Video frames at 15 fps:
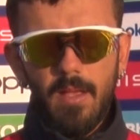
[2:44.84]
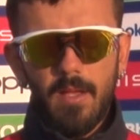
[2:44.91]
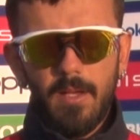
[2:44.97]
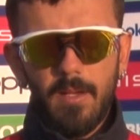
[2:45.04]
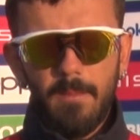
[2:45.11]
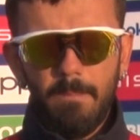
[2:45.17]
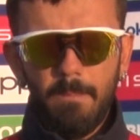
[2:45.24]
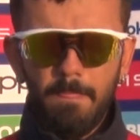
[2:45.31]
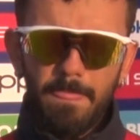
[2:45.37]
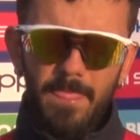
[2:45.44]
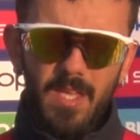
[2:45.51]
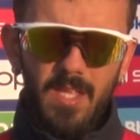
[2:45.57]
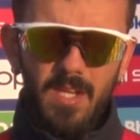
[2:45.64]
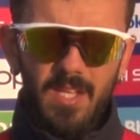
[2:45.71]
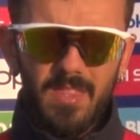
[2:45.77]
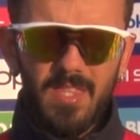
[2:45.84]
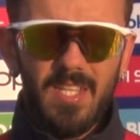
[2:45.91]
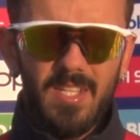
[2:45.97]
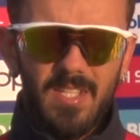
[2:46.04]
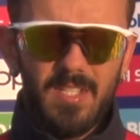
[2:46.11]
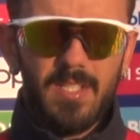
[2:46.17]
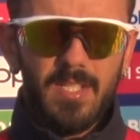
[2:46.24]
And I
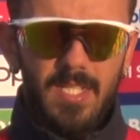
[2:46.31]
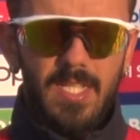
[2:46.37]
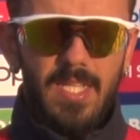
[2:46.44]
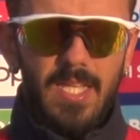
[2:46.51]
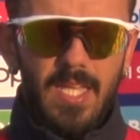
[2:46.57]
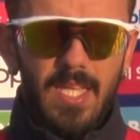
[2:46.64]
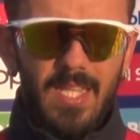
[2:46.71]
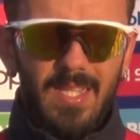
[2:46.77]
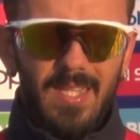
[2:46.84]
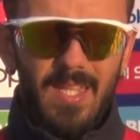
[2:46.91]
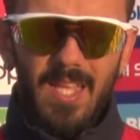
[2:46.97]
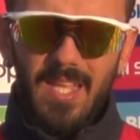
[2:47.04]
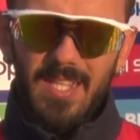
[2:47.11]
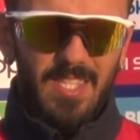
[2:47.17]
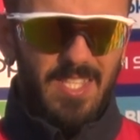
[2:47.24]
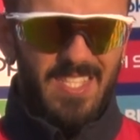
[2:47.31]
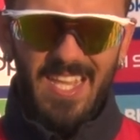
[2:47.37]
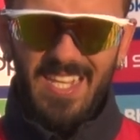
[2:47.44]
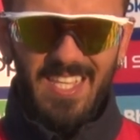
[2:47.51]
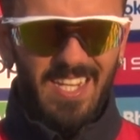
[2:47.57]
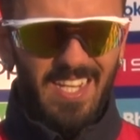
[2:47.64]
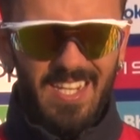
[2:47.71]
think in the
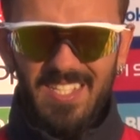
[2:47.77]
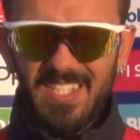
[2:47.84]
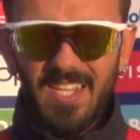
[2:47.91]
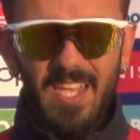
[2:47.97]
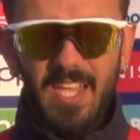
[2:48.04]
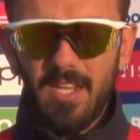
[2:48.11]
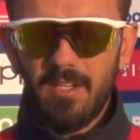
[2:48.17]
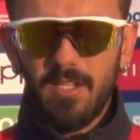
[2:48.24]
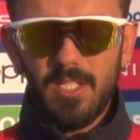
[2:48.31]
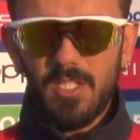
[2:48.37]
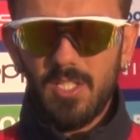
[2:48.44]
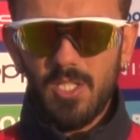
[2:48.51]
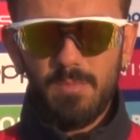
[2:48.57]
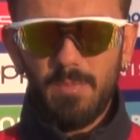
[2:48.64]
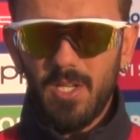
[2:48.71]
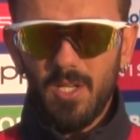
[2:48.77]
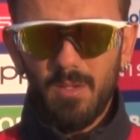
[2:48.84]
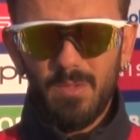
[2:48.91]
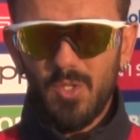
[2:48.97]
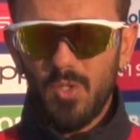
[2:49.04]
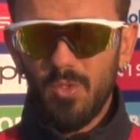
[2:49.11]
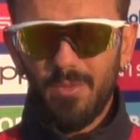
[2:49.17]
second innings, again, it just
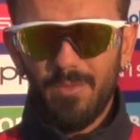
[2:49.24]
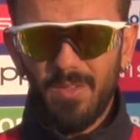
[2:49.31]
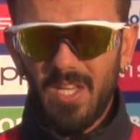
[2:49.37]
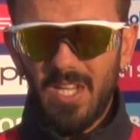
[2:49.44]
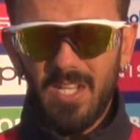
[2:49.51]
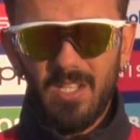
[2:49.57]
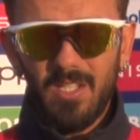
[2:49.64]
becomes too flat.